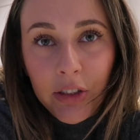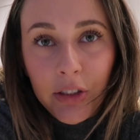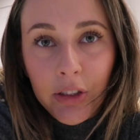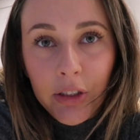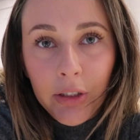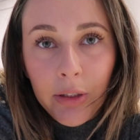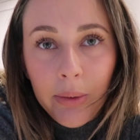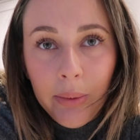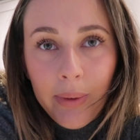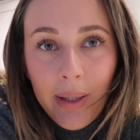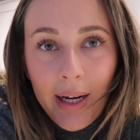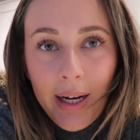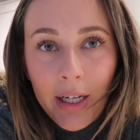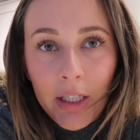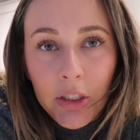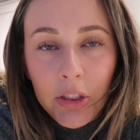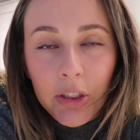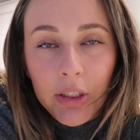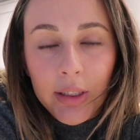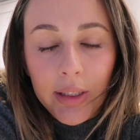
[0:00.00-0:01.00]
do
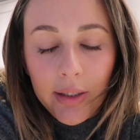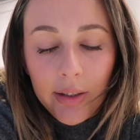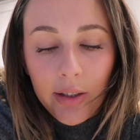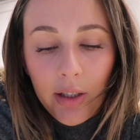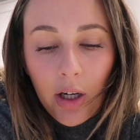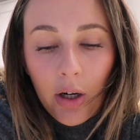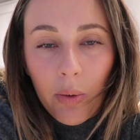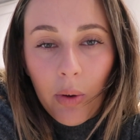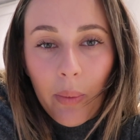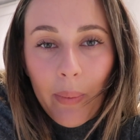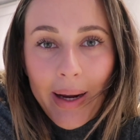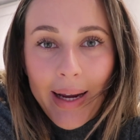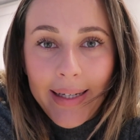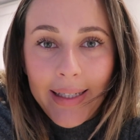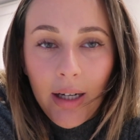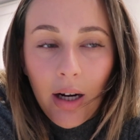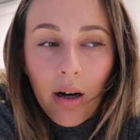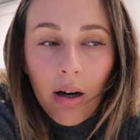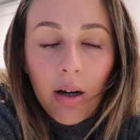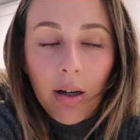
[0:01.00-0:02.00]
actually go
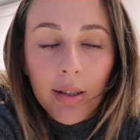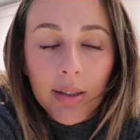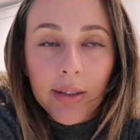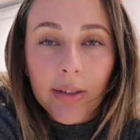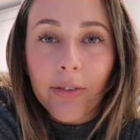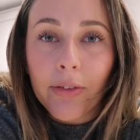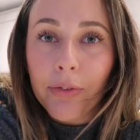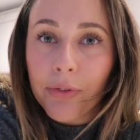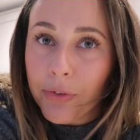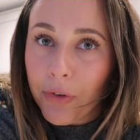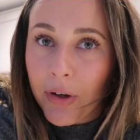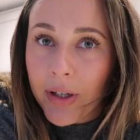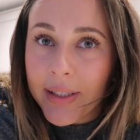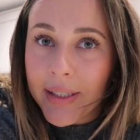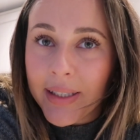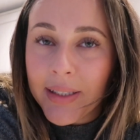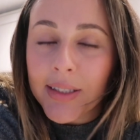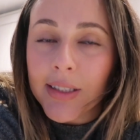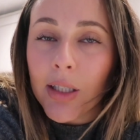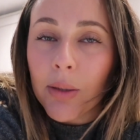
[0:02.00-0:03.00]
away on
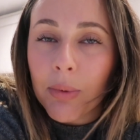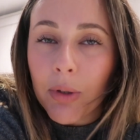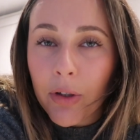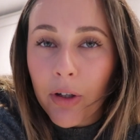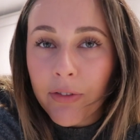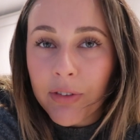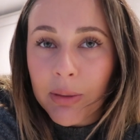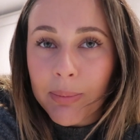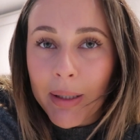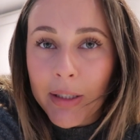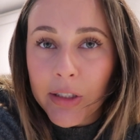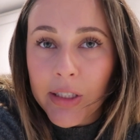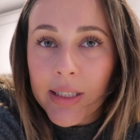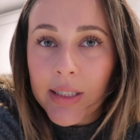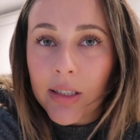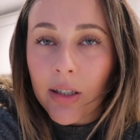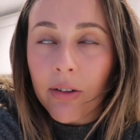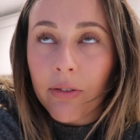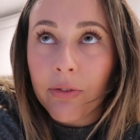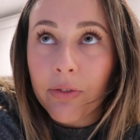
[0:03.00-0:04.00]
Friday. So I'm going over to
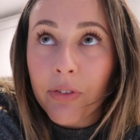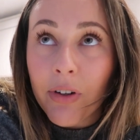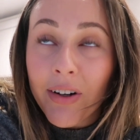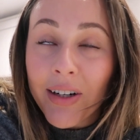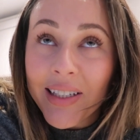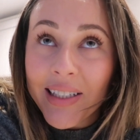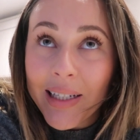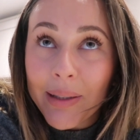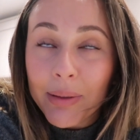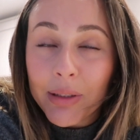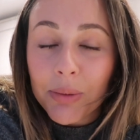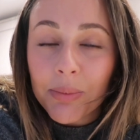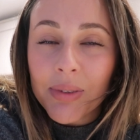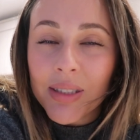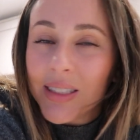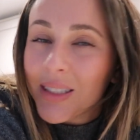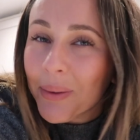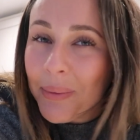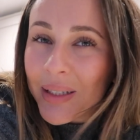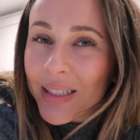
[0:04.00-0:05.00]
Manchester on Friday, which I'm
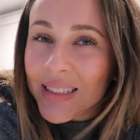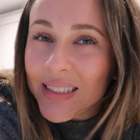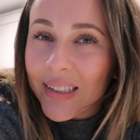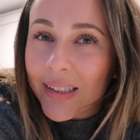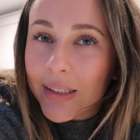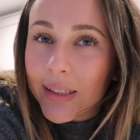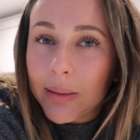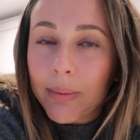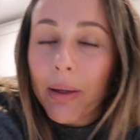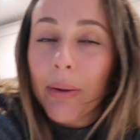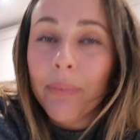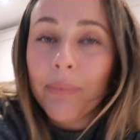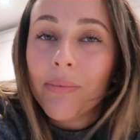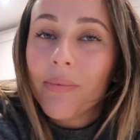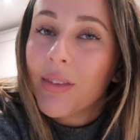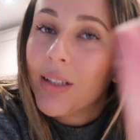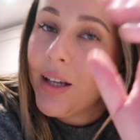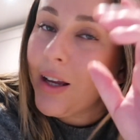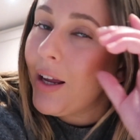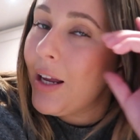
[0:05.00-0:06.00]
so excited about.
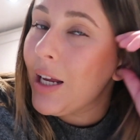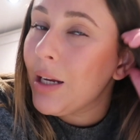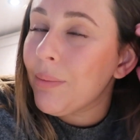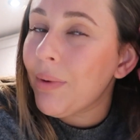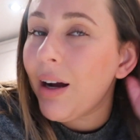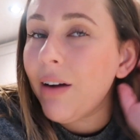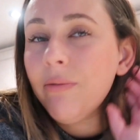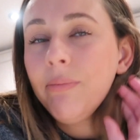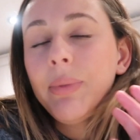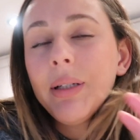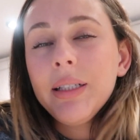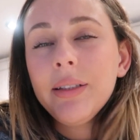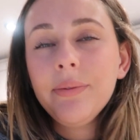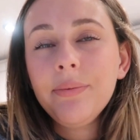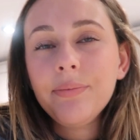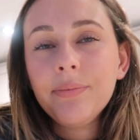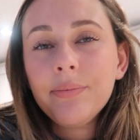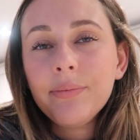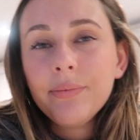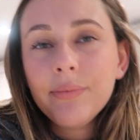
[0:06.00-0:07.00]
Um, I haven't
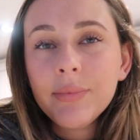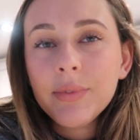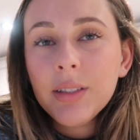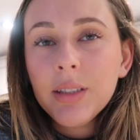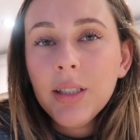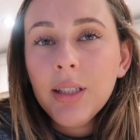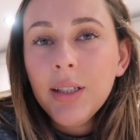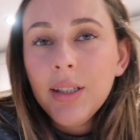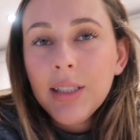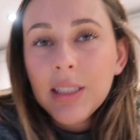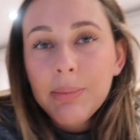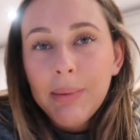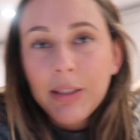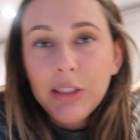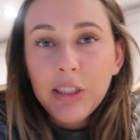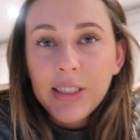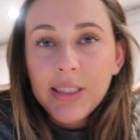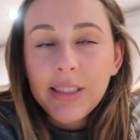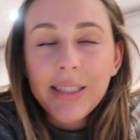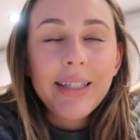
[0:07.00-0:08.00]
been to
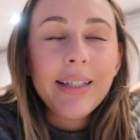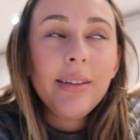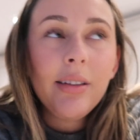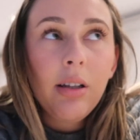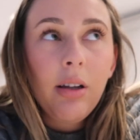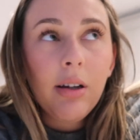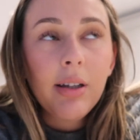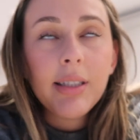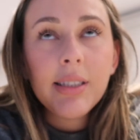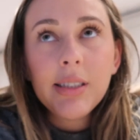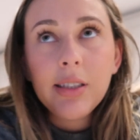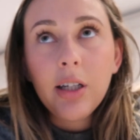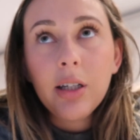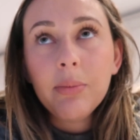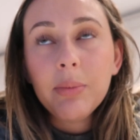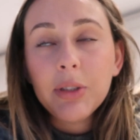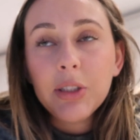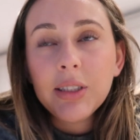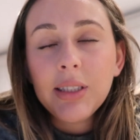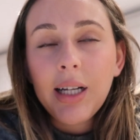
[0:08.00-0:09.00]
Manchester in the longest
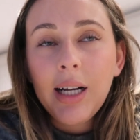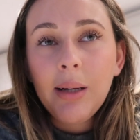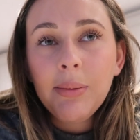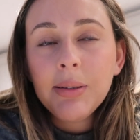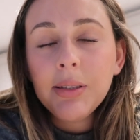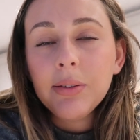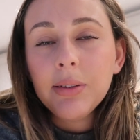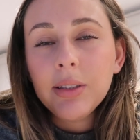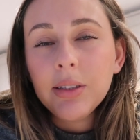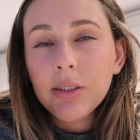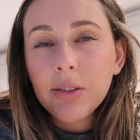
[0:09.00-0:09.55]
time, which is absolutely